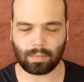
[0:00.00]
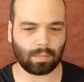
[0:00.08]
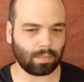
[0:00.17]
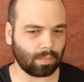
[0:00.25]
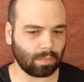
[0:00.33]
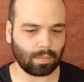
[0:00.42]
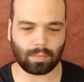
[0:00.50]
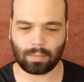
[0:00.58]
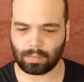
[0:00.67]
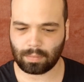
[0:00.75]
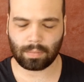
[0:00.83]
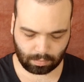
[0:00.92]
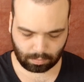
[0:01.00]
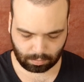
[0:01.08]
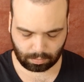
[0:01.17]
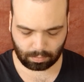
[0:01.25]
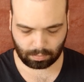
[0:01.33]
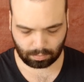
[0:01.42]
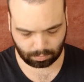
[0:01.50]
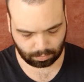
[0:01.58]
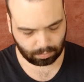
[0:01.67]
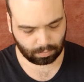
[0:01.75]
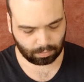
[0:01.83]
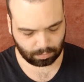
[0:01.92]
I got twisted, child don't want
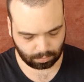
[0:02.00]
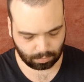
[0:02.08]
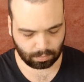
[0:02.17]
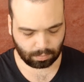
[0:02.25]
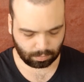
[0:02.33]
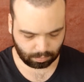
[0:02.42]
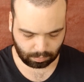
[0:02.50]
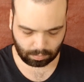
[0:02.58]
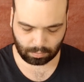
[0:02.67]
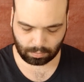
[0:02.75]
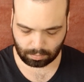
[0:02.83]
me to buy back some rides.